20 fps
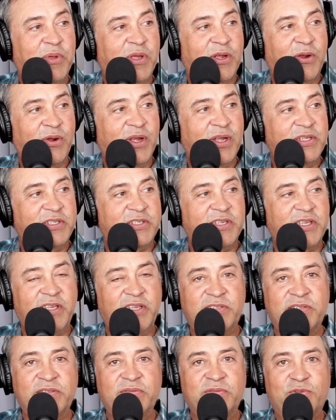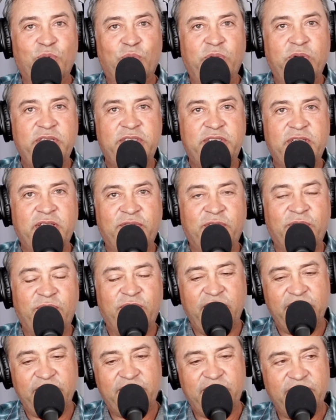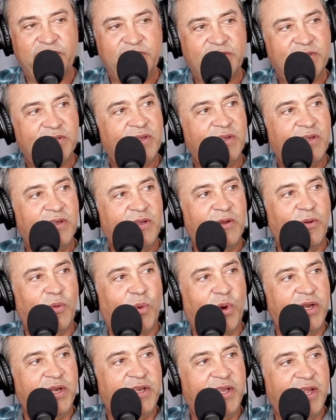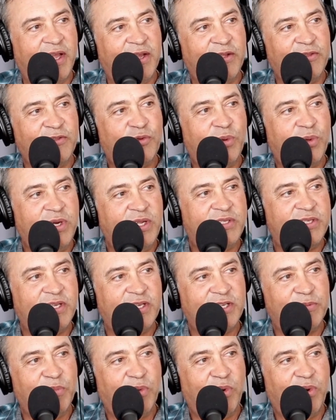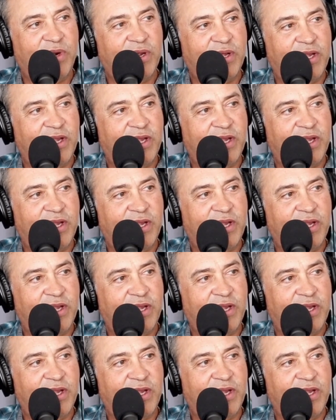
be a great season. 27 races, one down, 26 more to